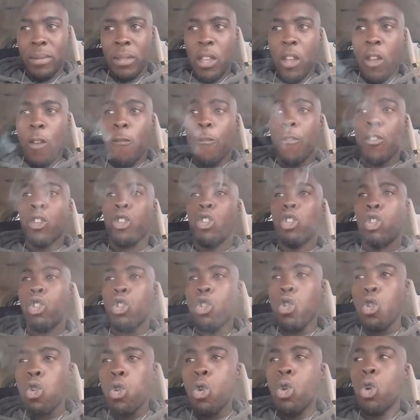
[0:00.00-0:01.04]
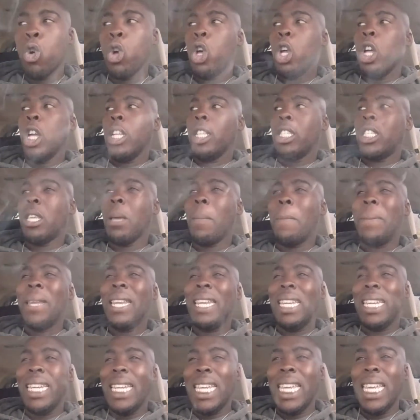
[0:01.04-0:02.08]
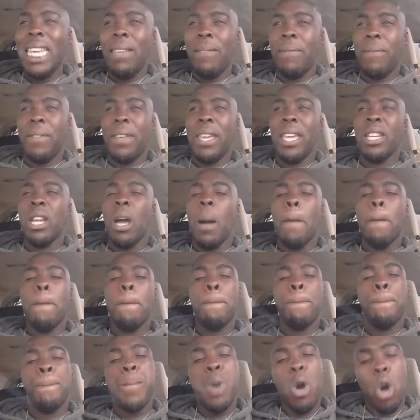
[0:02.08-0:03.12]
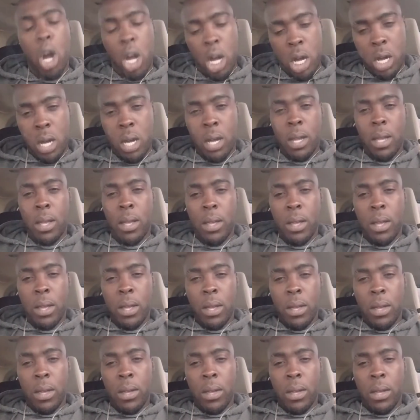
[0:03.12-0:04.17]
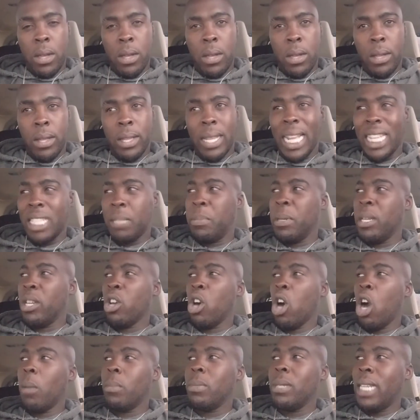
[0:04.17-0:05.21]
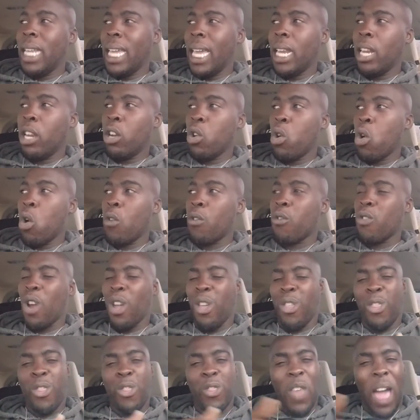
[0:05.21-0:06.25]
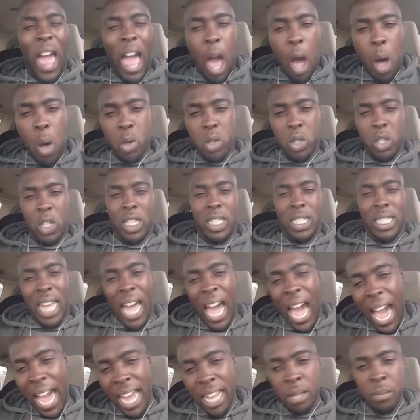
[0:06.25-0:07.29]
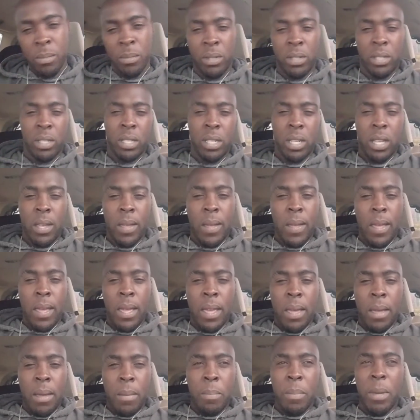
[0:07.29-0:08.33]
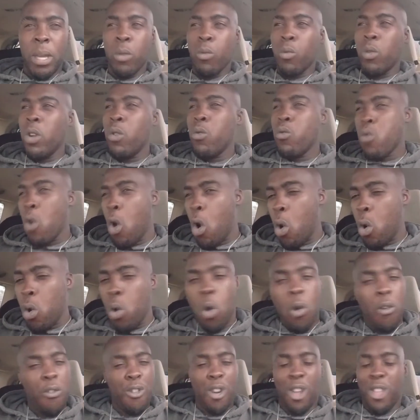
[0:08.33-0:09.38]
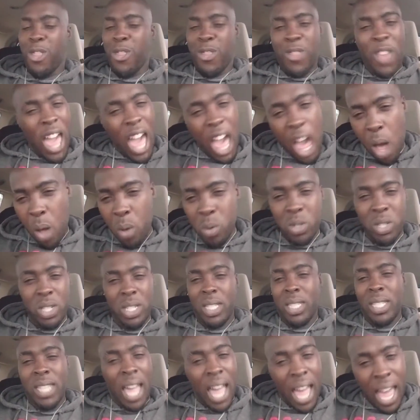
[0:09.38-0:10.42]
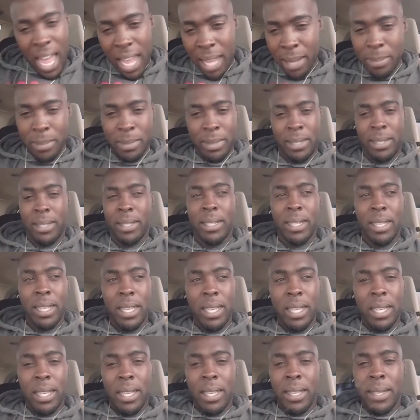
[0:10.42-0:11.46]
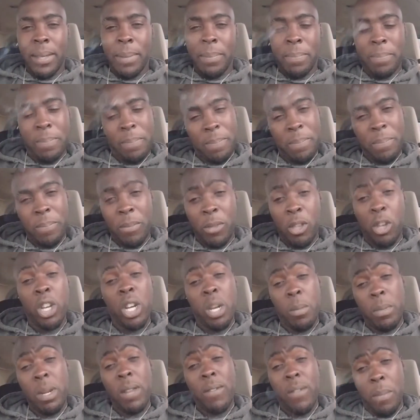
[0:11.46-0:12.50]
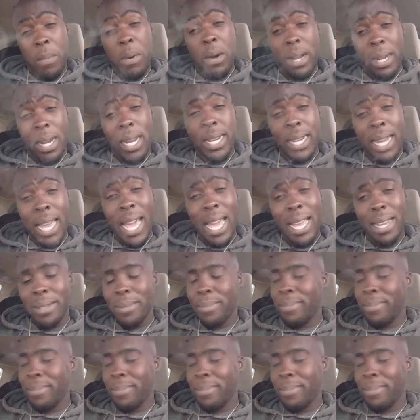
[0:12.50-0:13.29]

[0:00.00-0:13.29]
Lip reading: For you to believe in a book that's been updated over 1,000 times, been rewrote over 1,000 times, you're gonna believe a book like that?